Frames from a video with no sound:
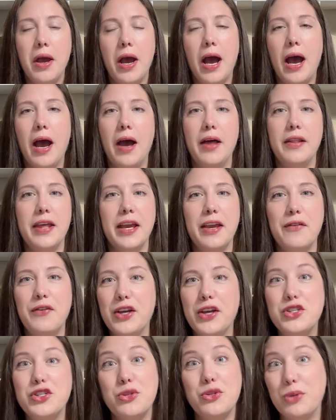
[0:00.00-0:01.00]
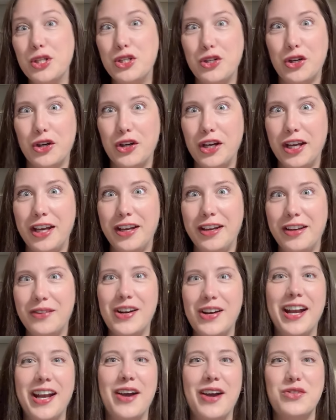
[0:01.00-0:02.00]
Uh, like if I could just return it
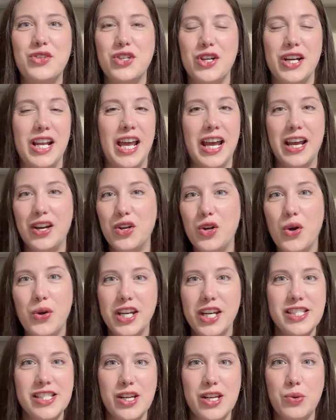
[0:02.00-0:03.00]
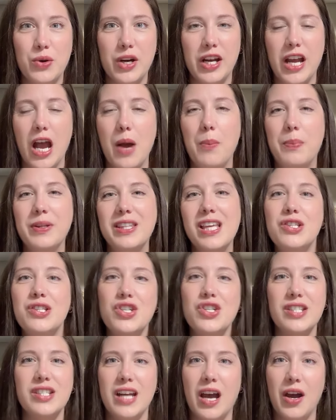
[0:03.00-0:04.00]
right after, like knowing it didn't work out, but that's
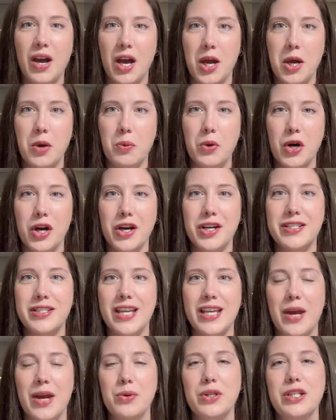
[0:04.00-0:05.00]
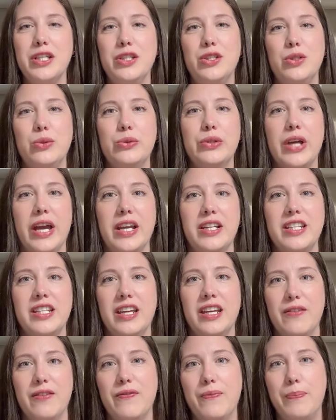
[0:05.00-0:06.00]
just not how it works. I really do like to
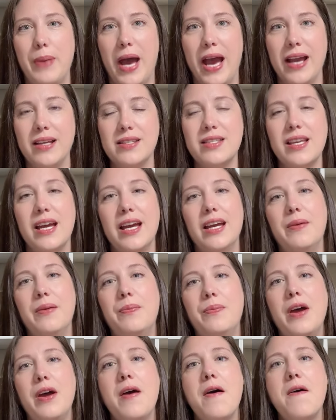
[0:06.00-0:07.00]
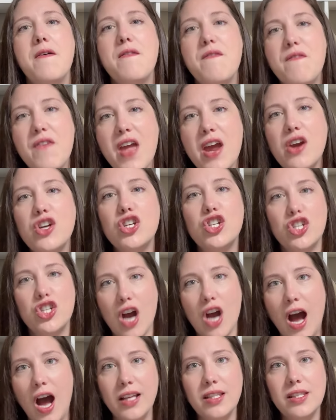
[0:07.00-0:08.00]
give bags a fair
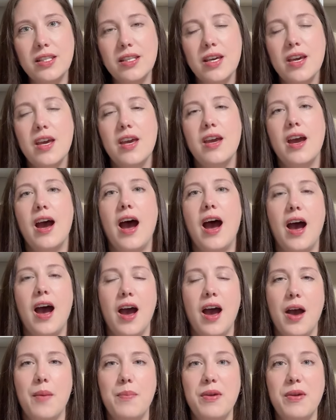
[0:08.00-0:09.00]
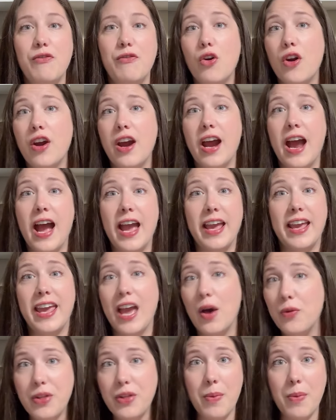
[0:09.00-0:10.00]
shot uh, before I
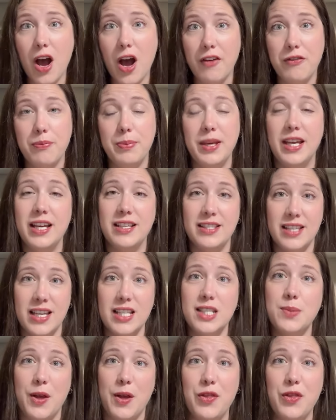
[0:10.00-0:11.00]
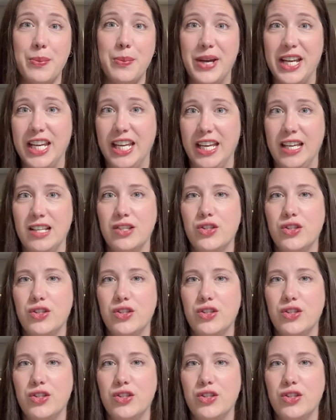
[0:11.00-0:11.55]
count them off because I spent the money.